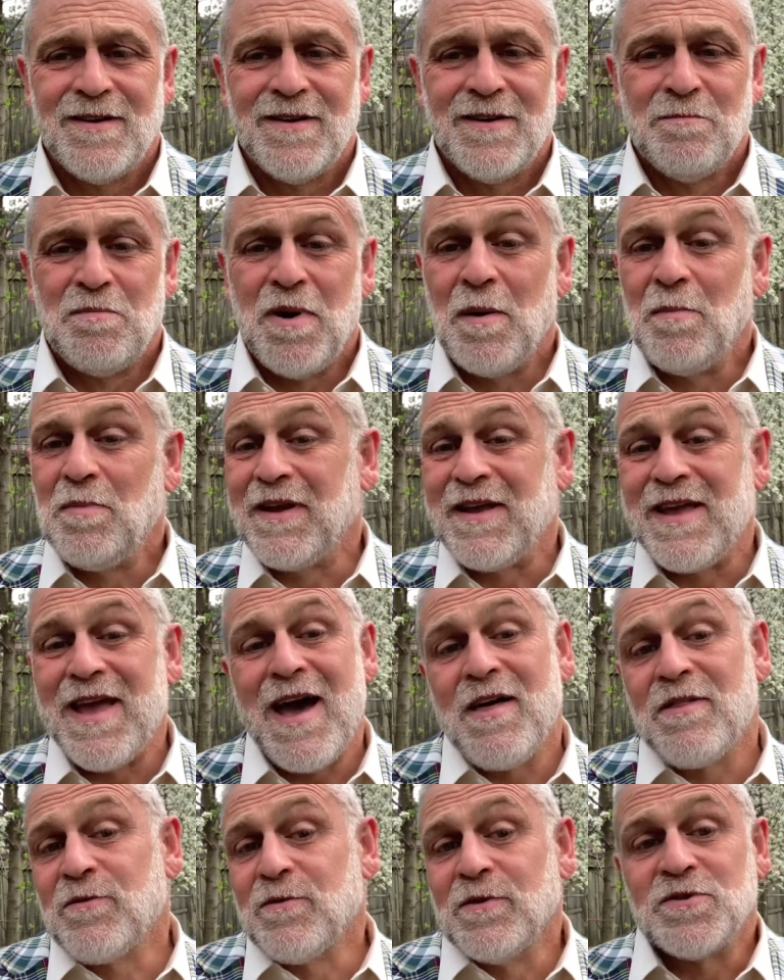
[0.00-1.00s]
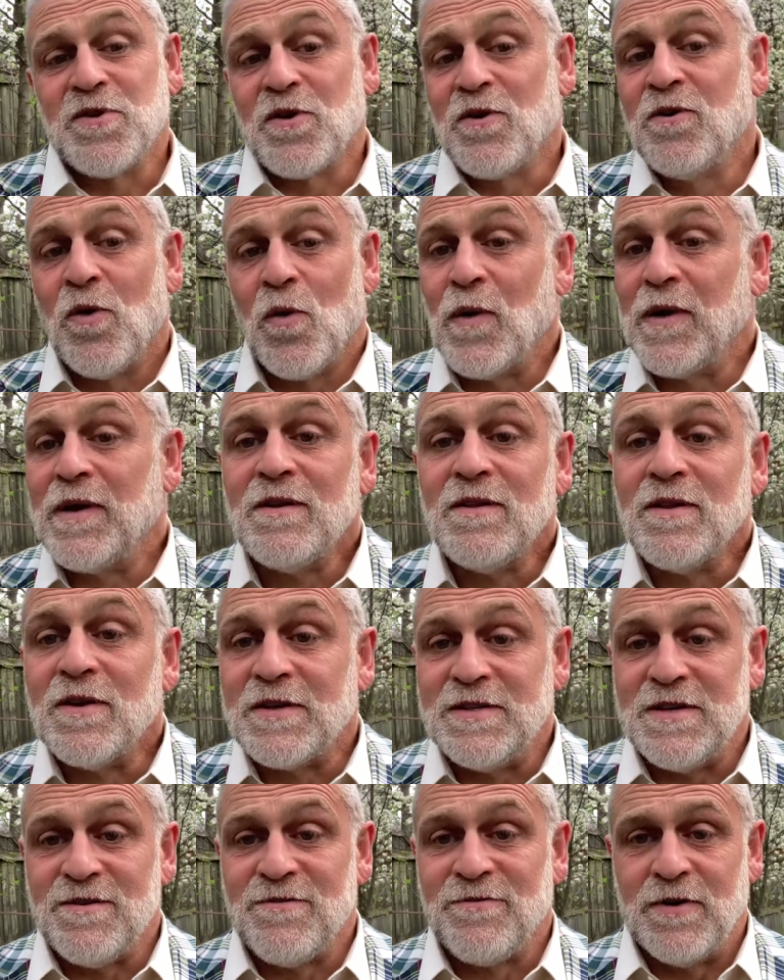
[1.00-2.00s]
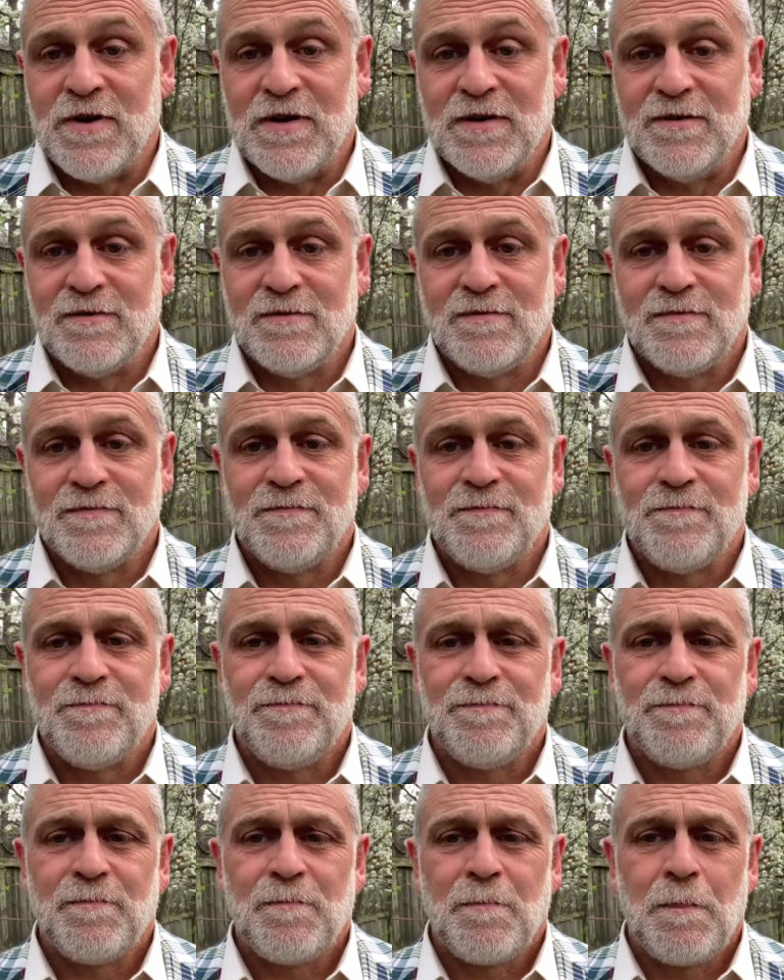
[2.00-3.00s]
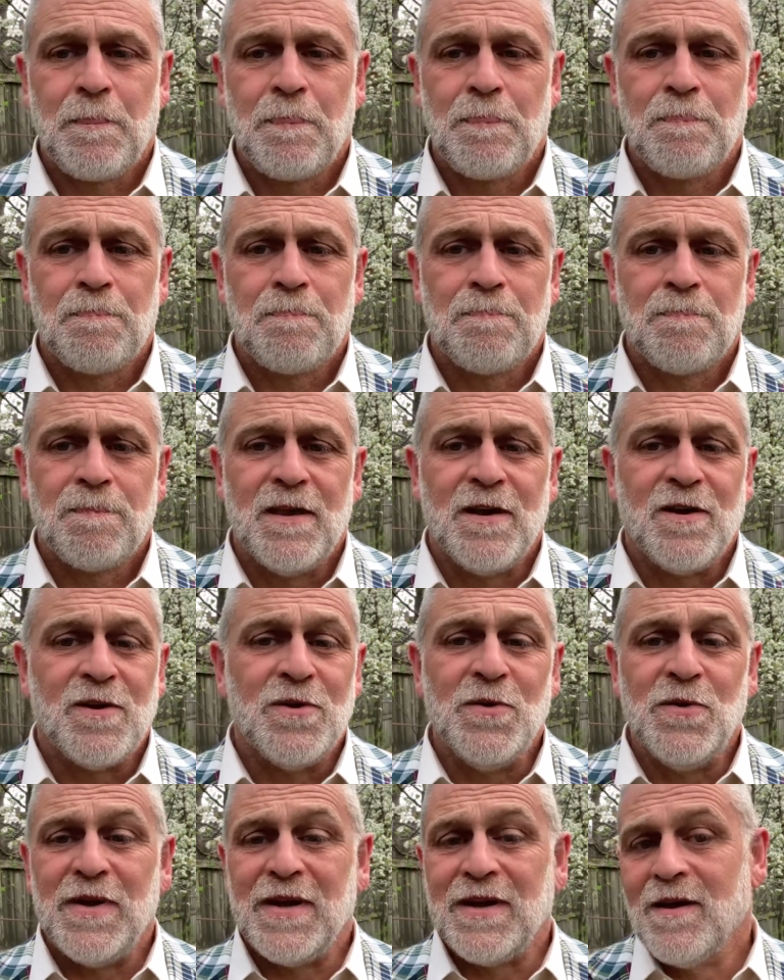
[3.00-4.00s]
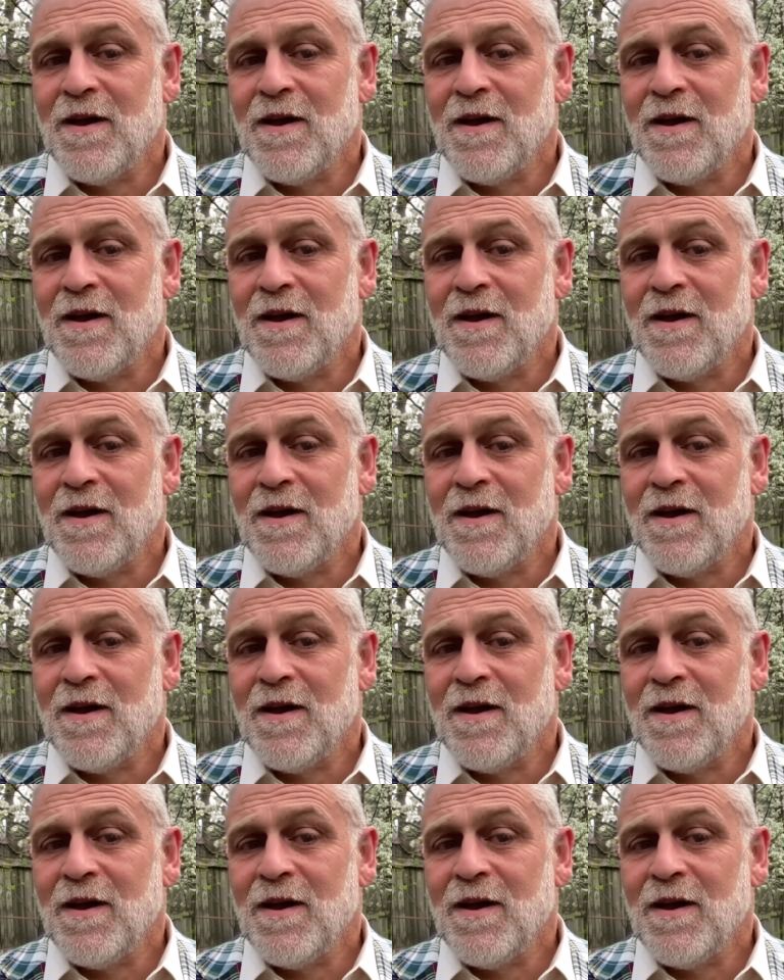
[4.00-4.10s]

Public gatherings are going to look different, including